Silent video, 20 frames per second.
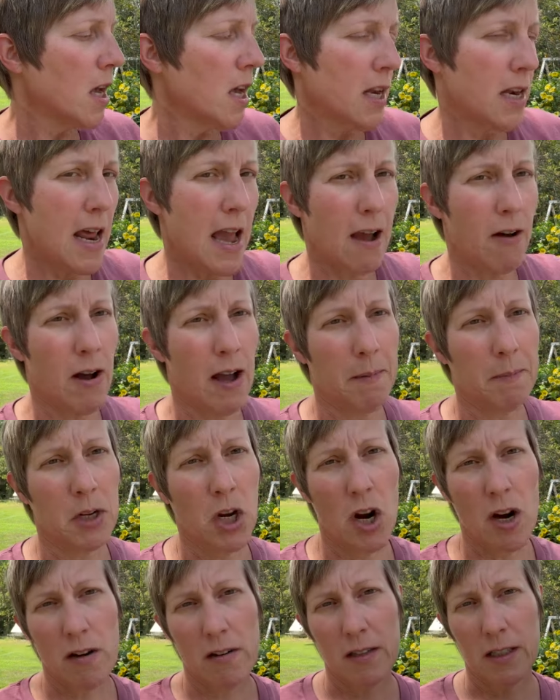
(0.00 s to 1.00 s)
Now, I'm
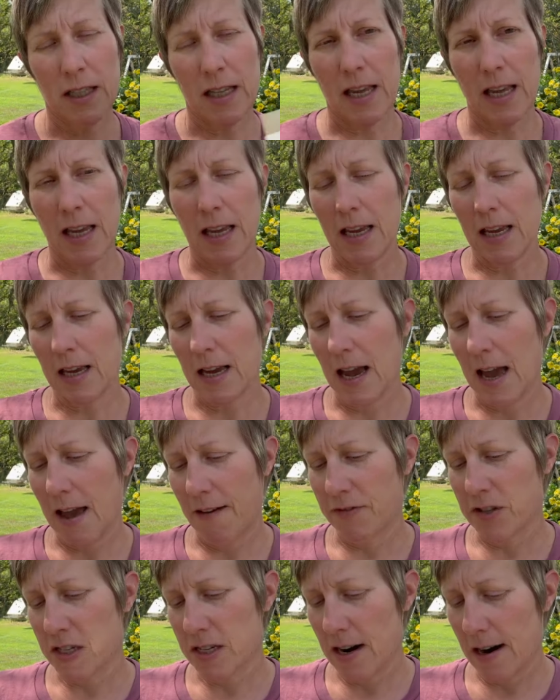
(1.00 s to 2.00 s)
currently
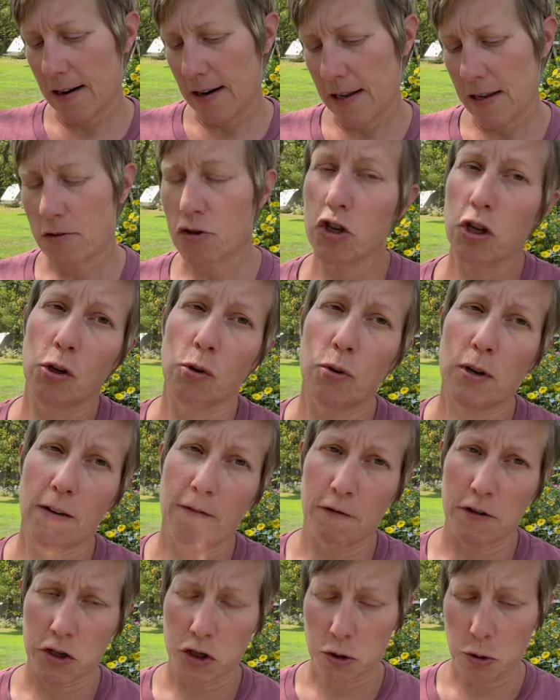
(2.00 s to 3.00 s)
have started two
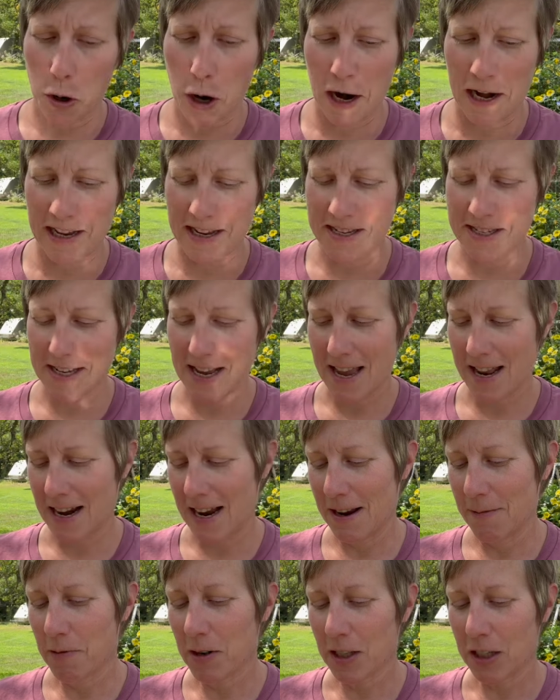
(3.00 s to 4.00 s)
different shorties, and
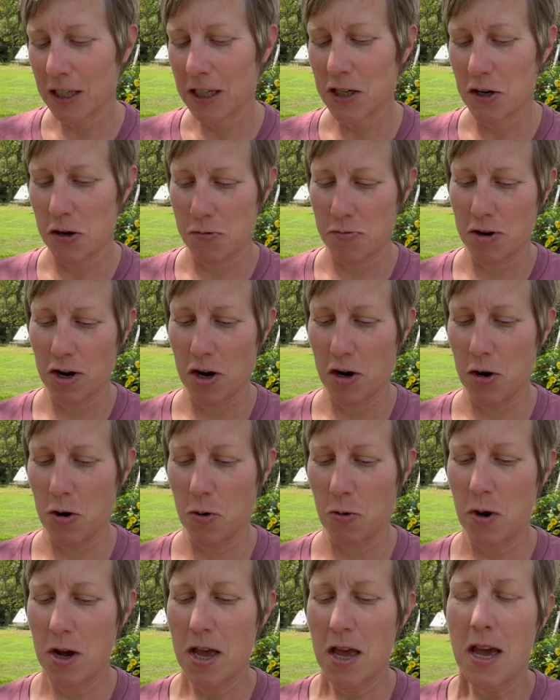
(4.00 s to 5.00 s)
I really don't
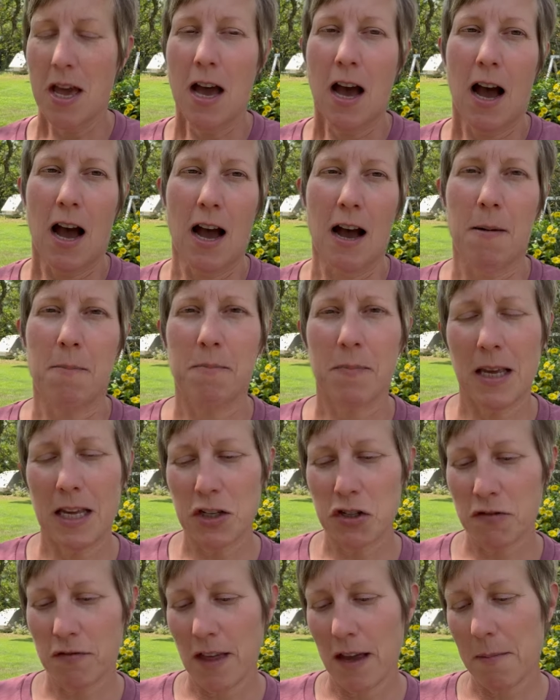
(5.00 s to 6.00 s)
know.
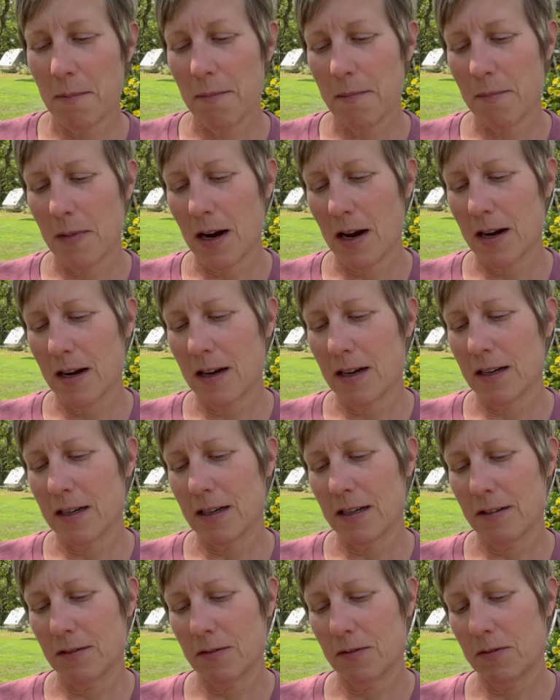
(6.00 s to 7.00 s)
Each of them,
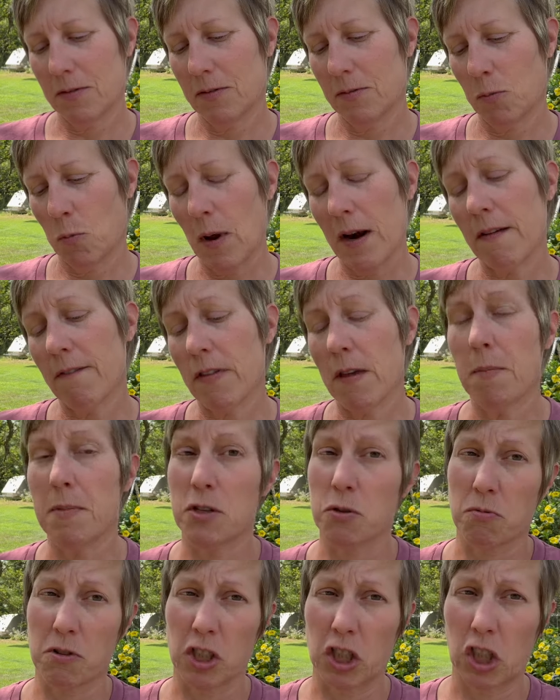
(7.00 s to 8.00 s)
one of them
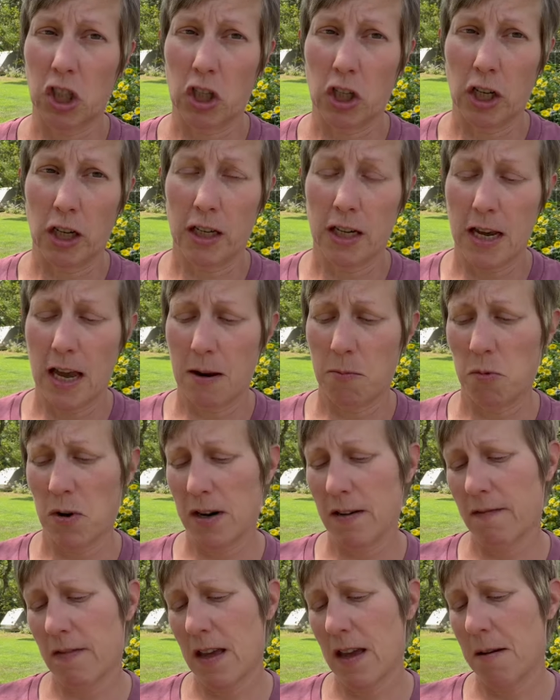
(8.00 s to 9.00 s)
is really good, and one
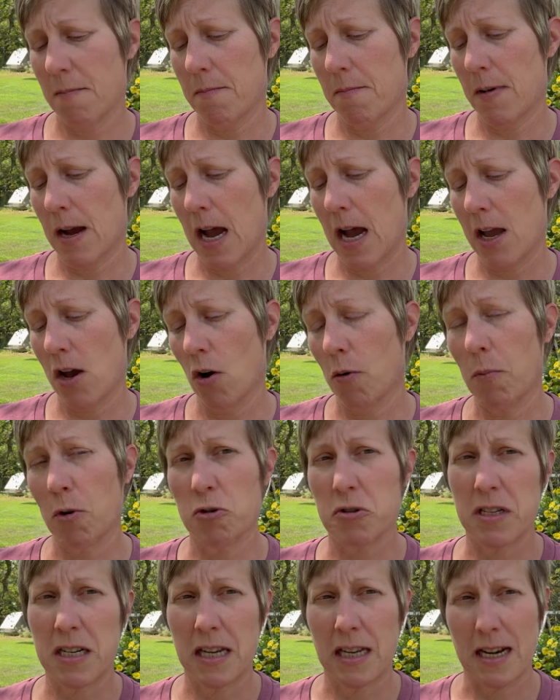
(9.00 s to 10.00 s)
of them I
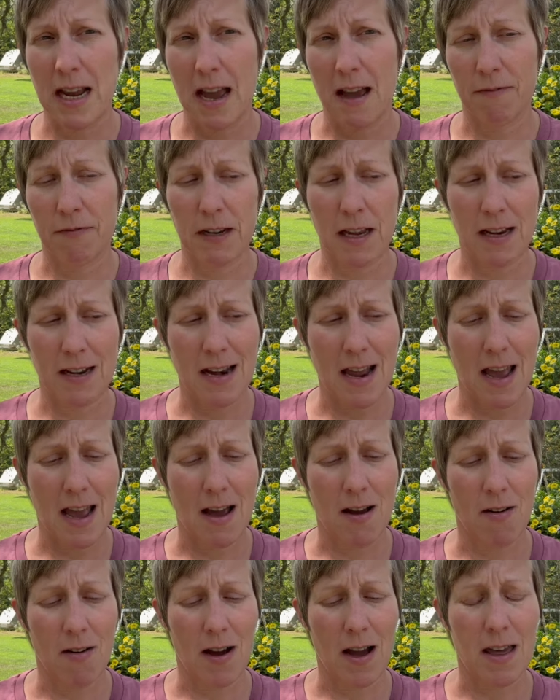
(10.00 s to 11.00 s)
almost DNF'd, and
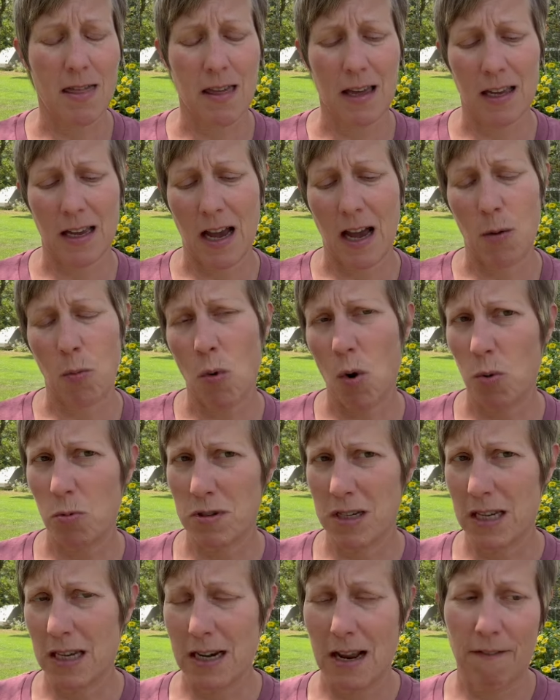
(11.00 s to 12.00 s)
now I think I
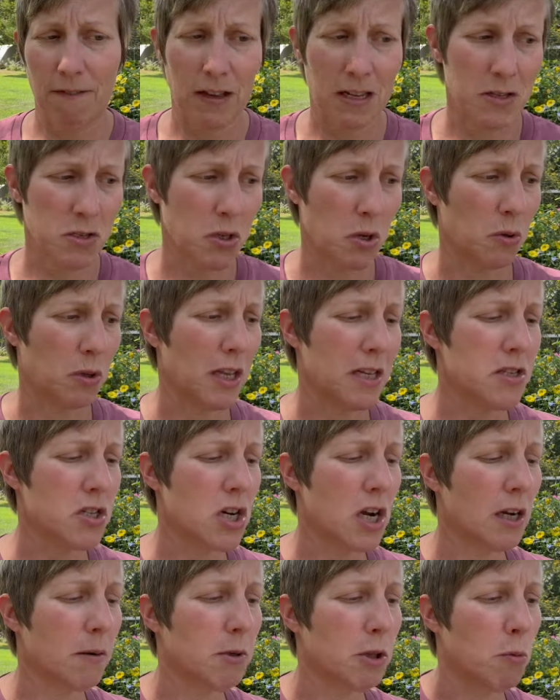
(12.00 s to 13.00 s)
won't DNF it. So let's
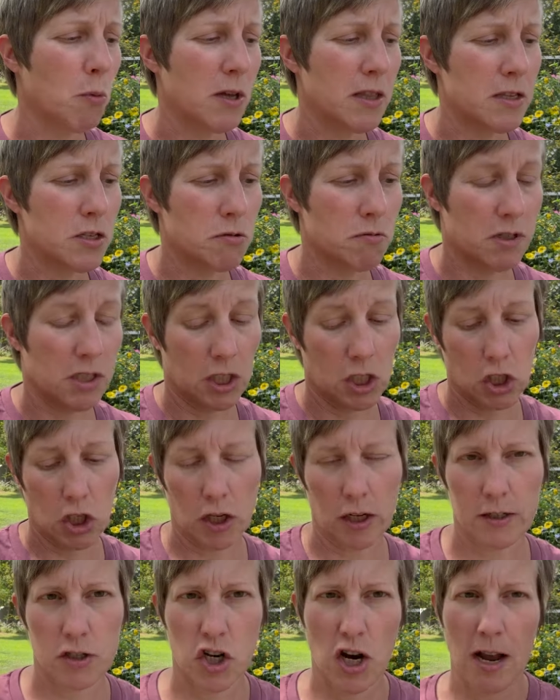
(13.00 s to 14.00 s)
talk about the one that's really
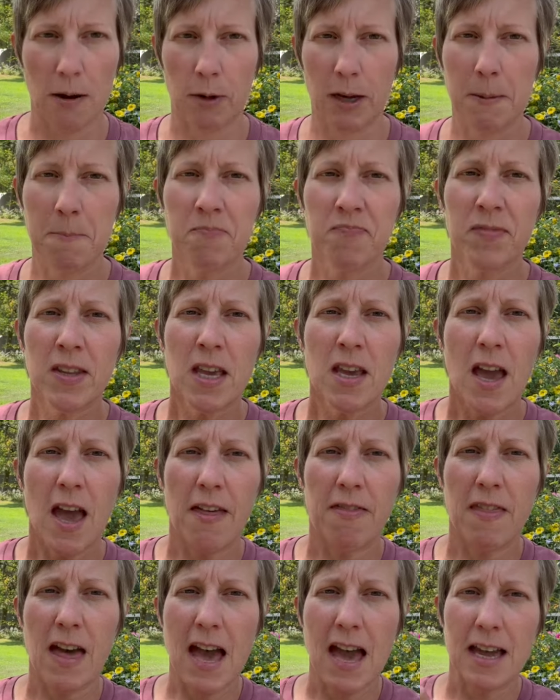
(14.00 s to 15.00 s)
good, shall we?
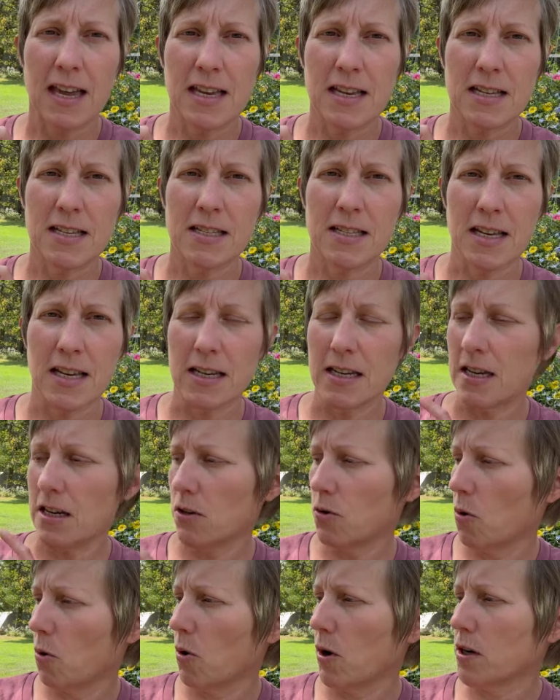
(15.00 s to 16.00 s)
And that is
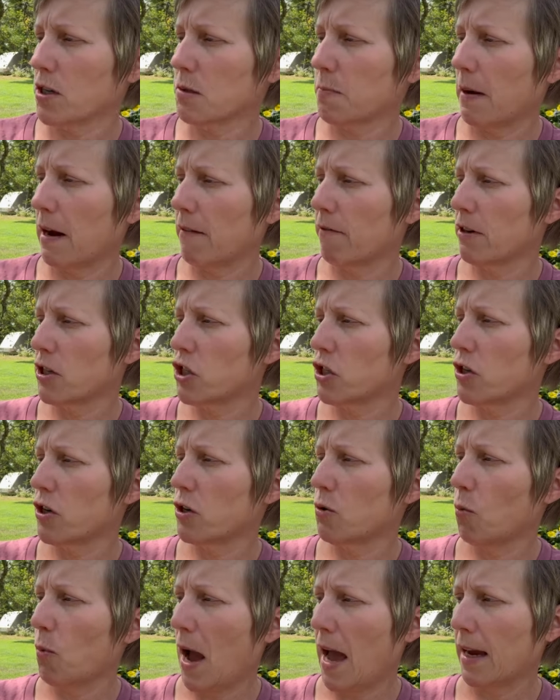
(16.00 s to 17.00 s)
Indian Horse by
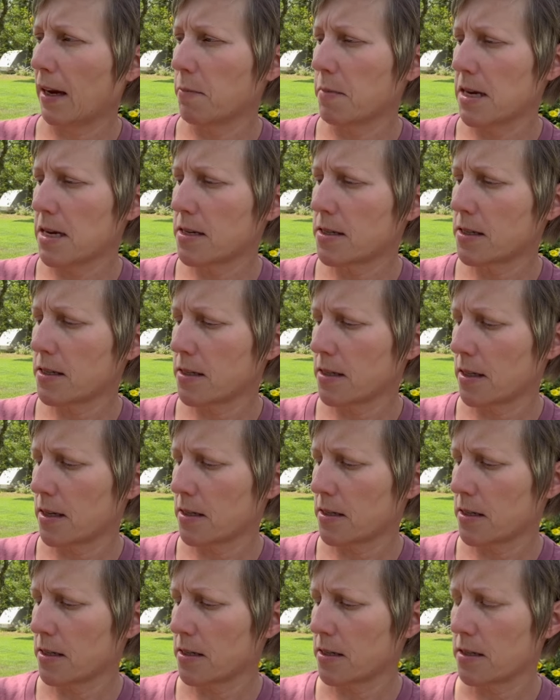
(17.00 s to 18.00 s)
Richard Wagamese.
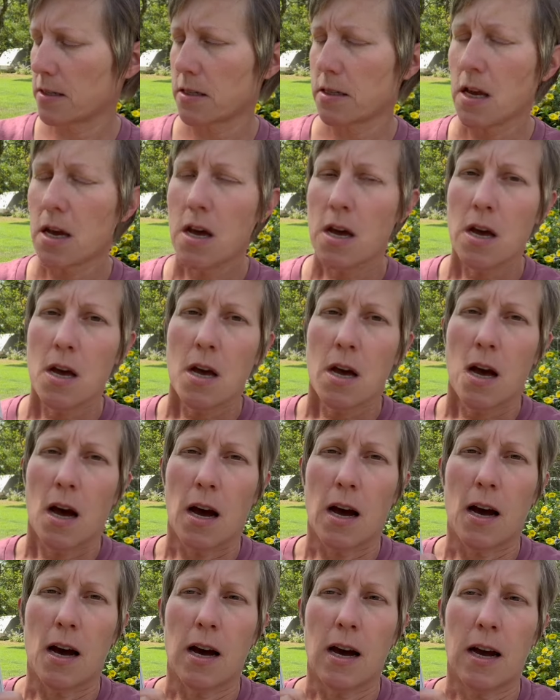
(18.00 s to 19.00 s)
This is
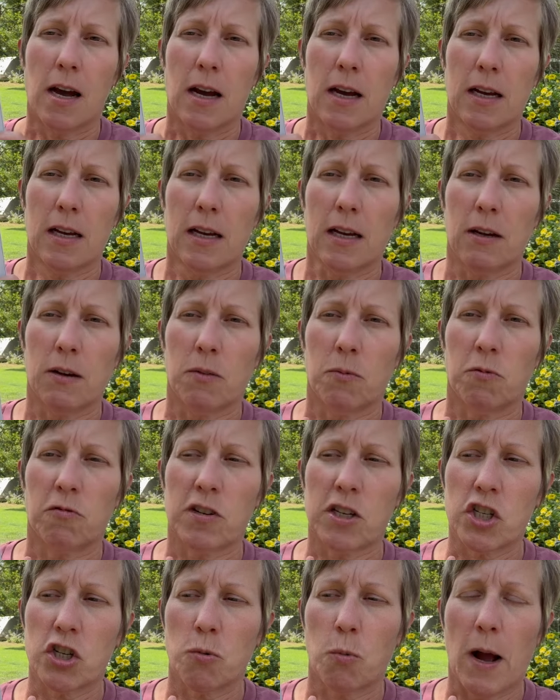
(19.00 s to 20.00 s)

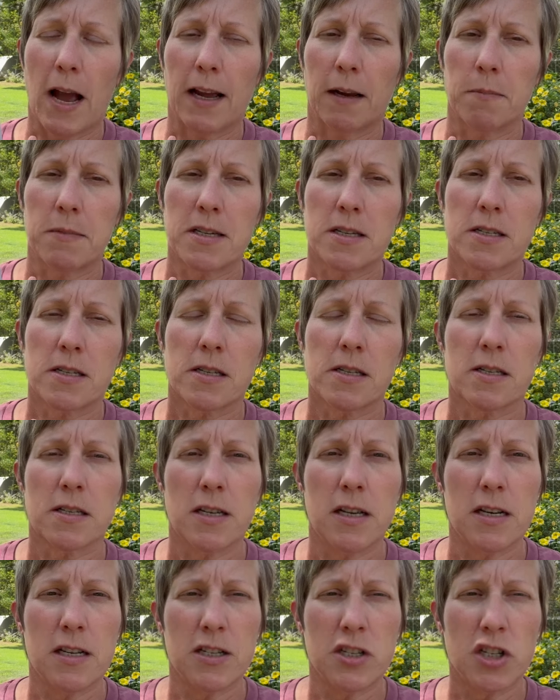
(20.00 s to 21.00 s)
Richard Wagamese's
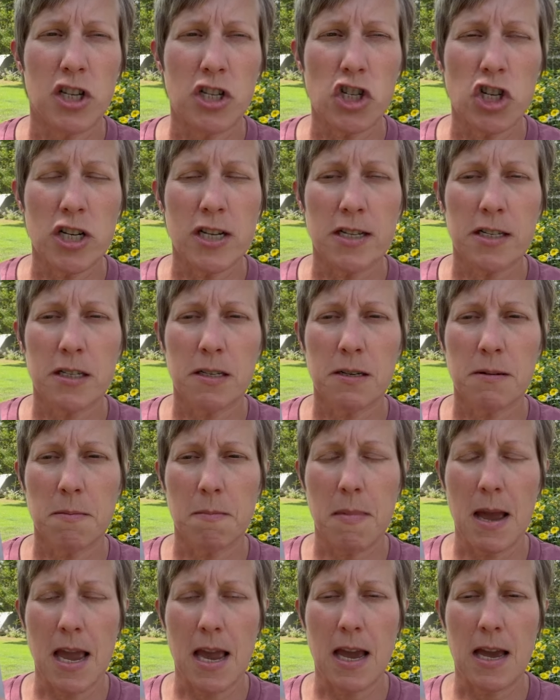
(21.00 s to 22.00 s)
indigenous
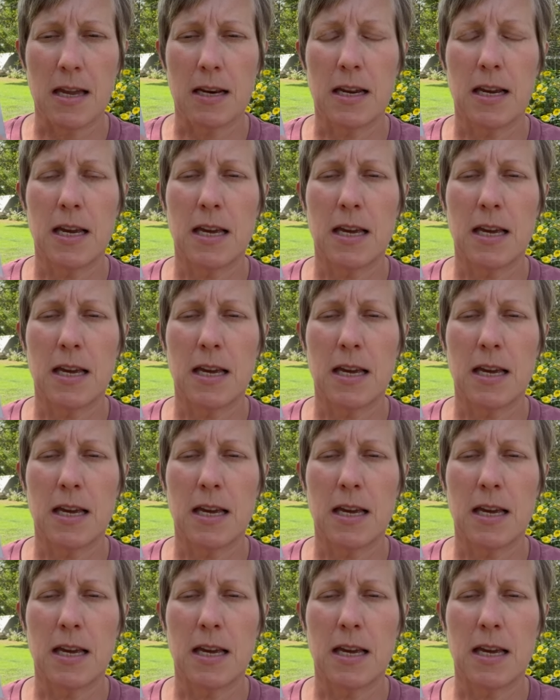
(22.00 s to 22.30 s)
man.